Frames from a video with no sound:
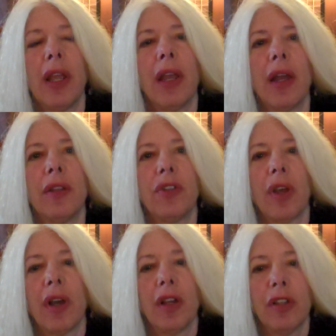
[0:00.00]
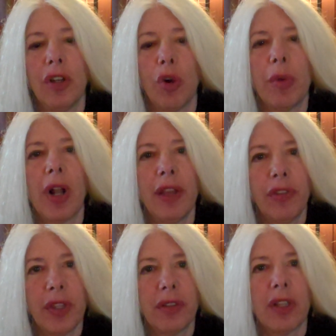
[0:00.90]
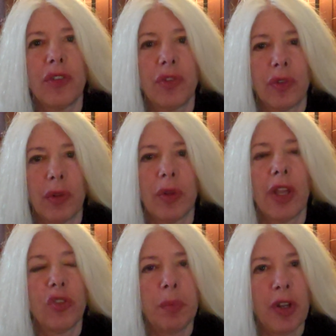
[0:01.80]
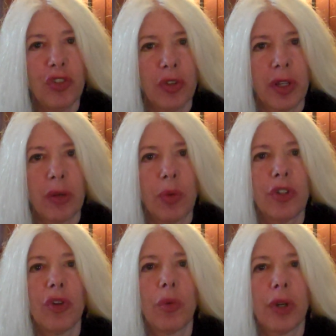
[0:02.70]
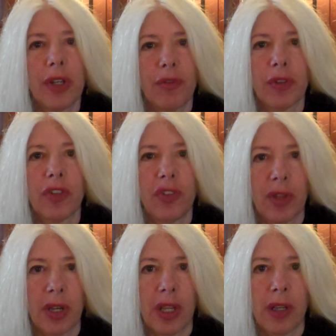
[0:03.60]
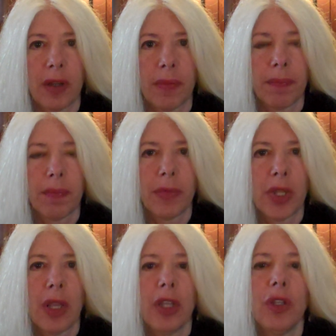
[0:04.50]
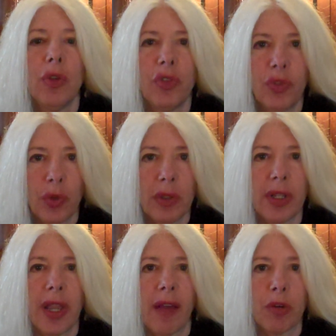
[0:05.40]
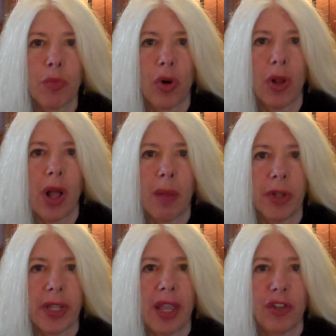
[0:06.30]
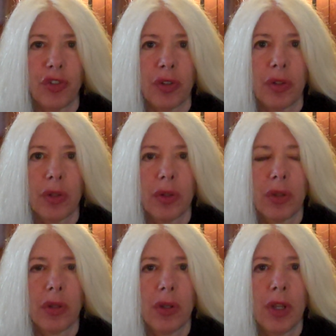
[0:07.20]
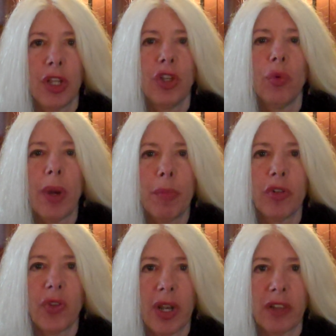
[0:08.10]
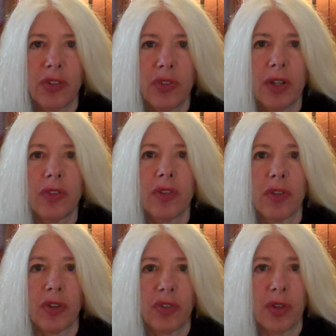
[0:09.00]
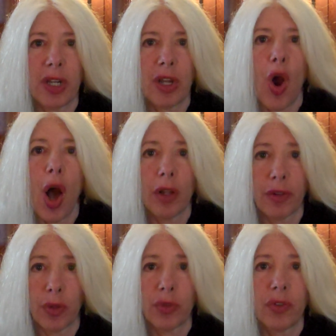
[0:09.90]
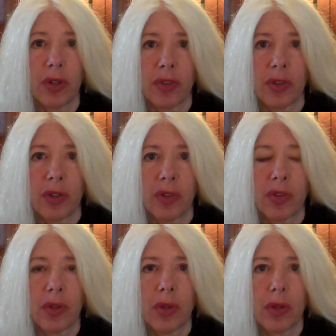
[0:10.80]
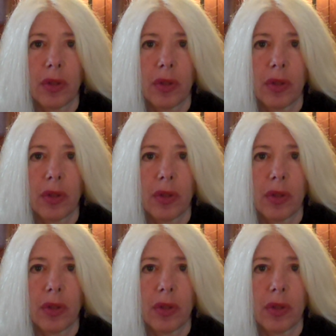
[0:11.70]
And, but I think that especially when you're working for the city, you certainly have a moral obligation. You're representing the citizens of the city, all of those citizens.